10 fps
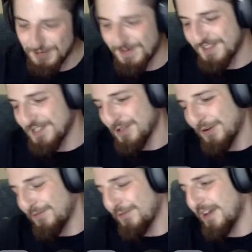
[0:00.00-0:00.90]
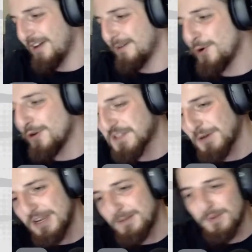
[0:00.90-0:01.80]
about this off
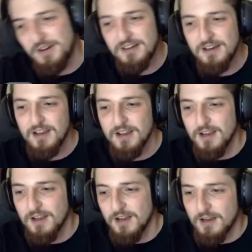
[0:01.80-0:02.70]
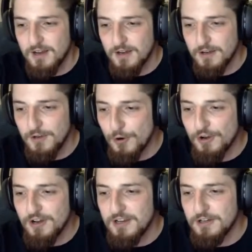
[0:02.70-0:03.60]
screen, but no.
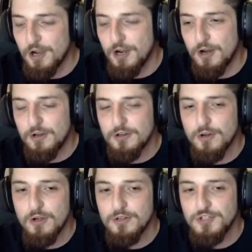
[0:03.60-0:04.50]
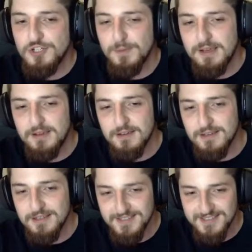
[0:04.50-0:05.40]
Jinbei
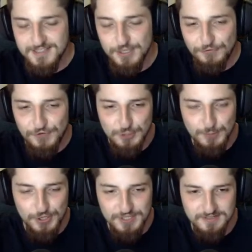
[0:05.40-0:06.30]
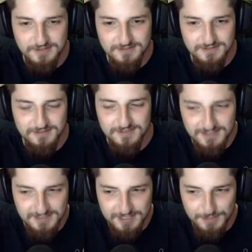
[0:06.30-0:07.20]
is a fish person.
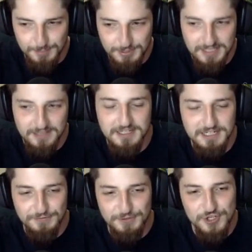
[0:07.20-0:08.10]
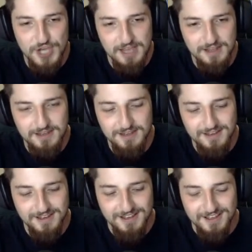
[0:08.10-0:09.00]
This is completely different, Jack.
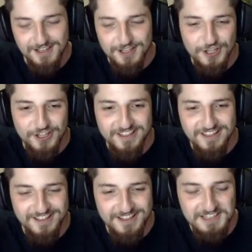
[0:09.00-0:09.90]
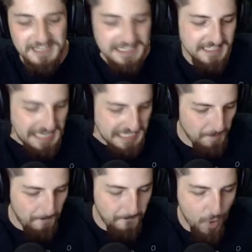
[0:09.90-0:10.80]
He's a merman.